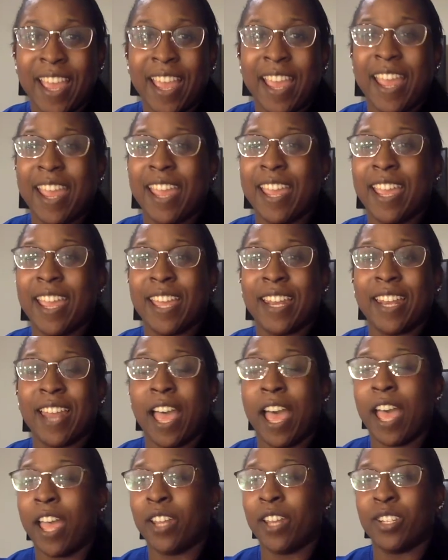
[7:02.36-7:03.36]
and
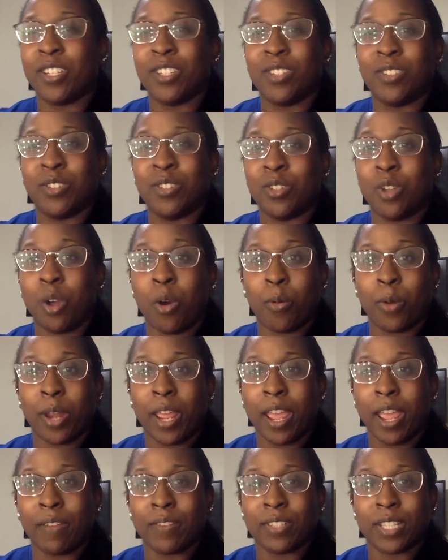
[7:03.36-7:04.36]
I don't
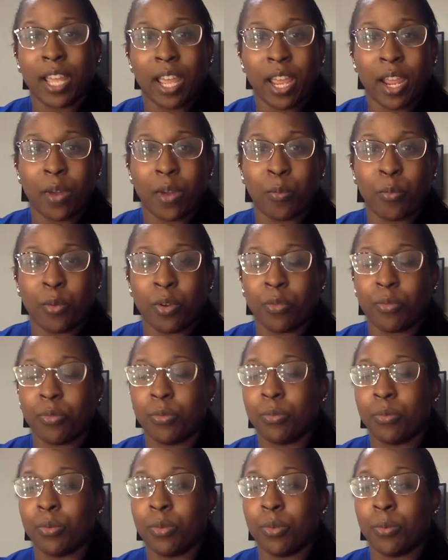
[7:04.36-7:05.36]
have time with
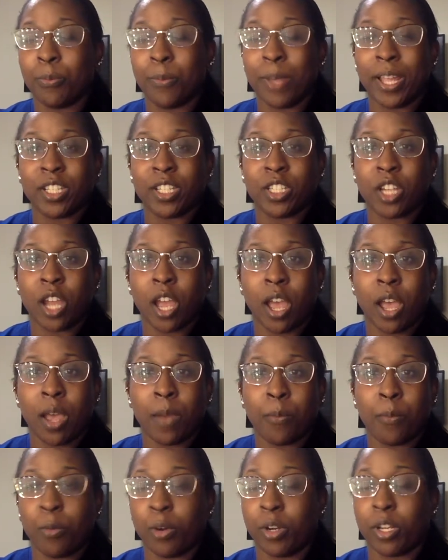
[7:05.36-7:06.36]
my
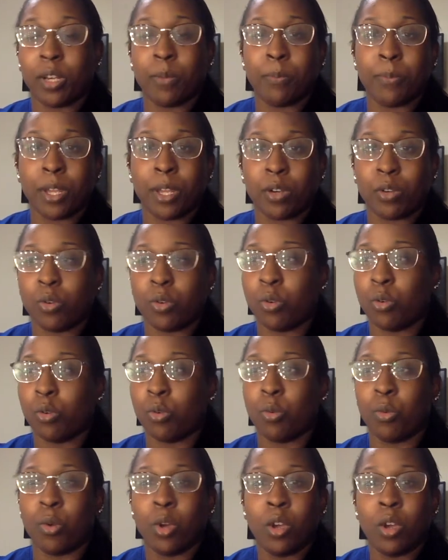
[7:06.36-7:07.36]
job, working
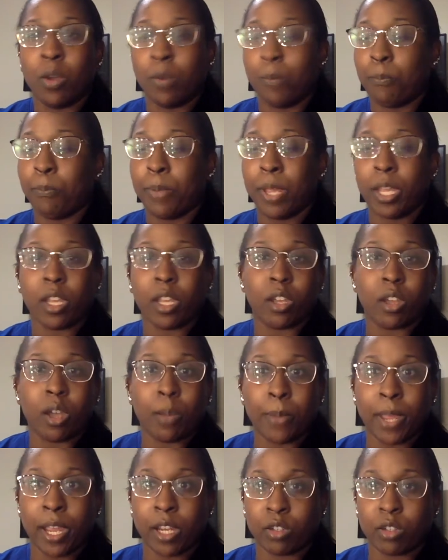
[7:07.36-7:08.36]
medical, picking up
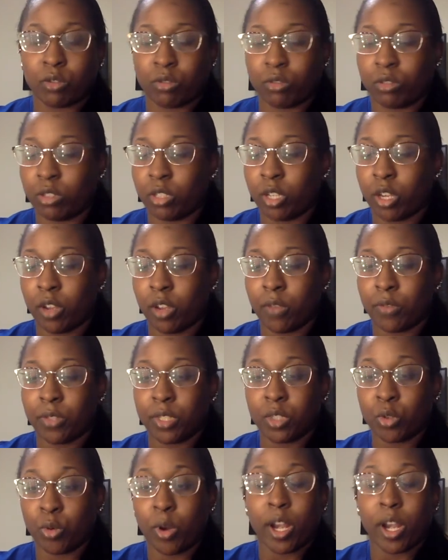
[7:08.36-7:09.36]
extra
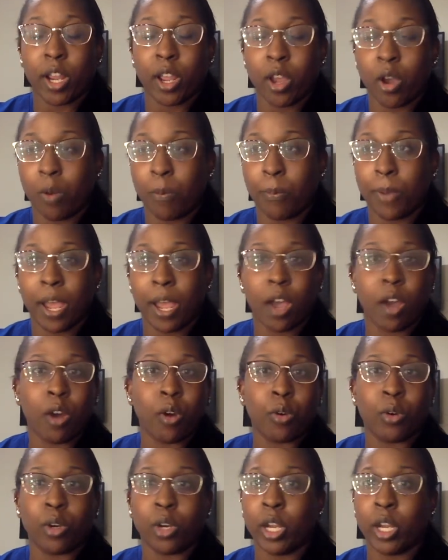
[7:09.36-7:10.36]
shifts, trying to help
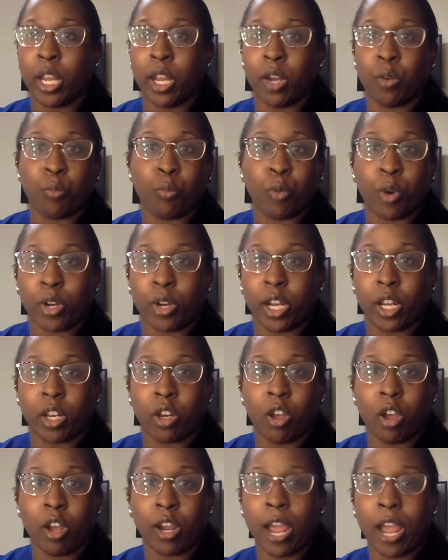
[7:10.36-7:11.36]
out, and working
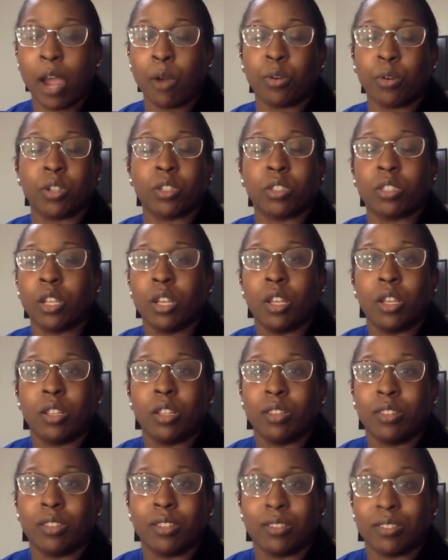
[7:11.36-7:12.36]
long hours.
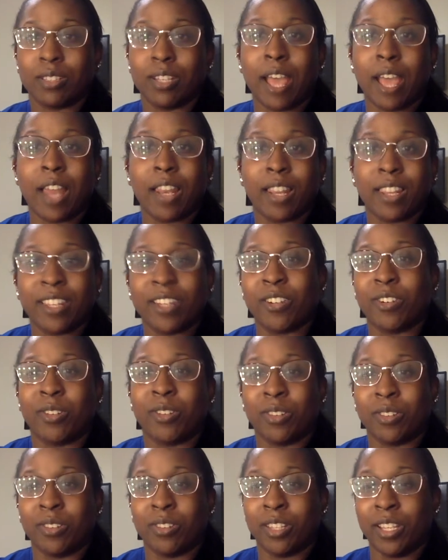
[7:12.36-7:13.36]
There's not
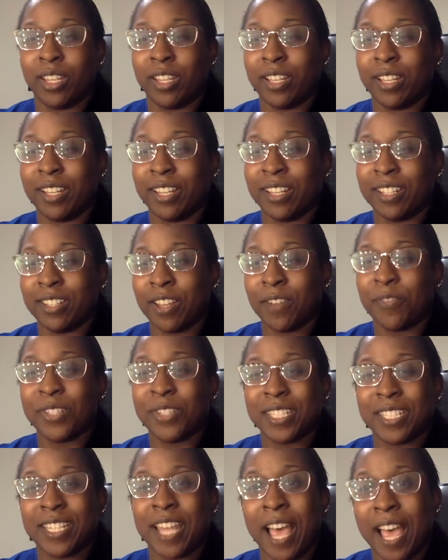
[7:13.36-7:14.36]
literally enough
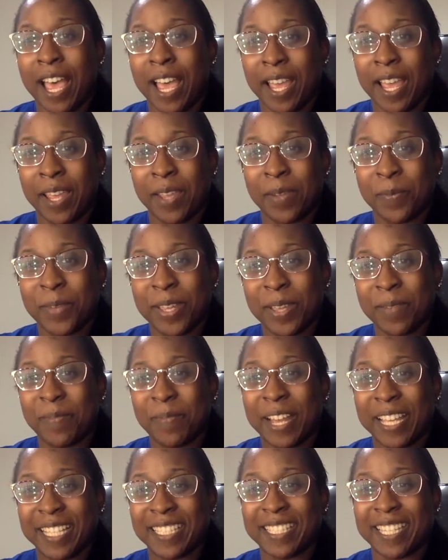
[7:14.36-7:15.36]
time in
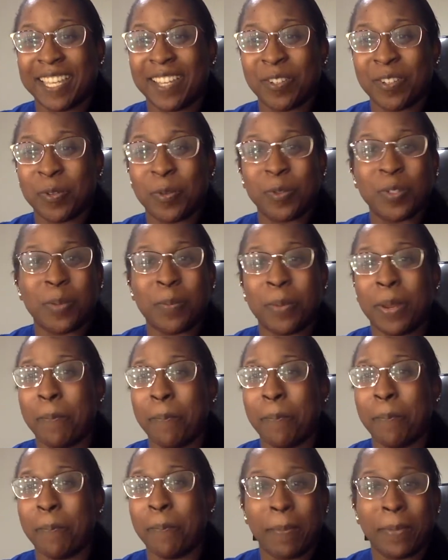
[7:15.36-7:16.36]
my schedule to be
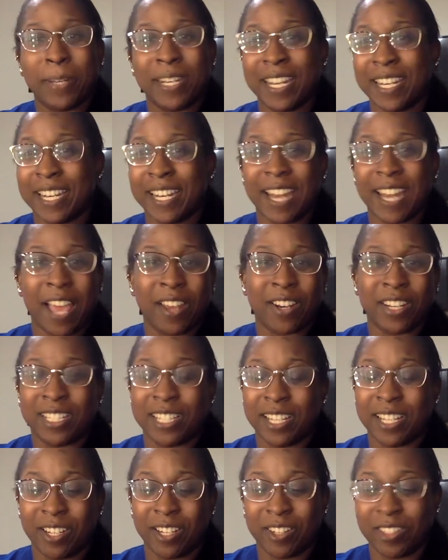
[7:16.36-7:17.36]
popping in and out of
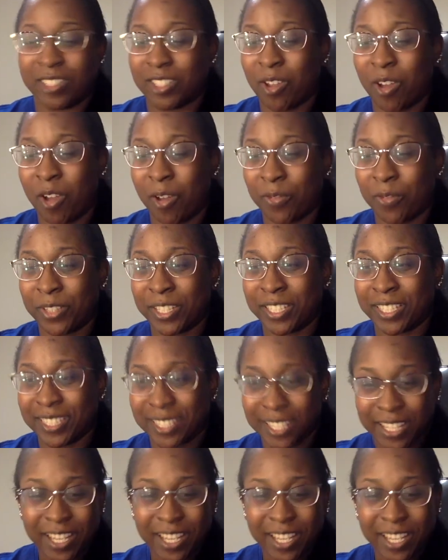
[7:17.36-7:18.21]
dentist's office,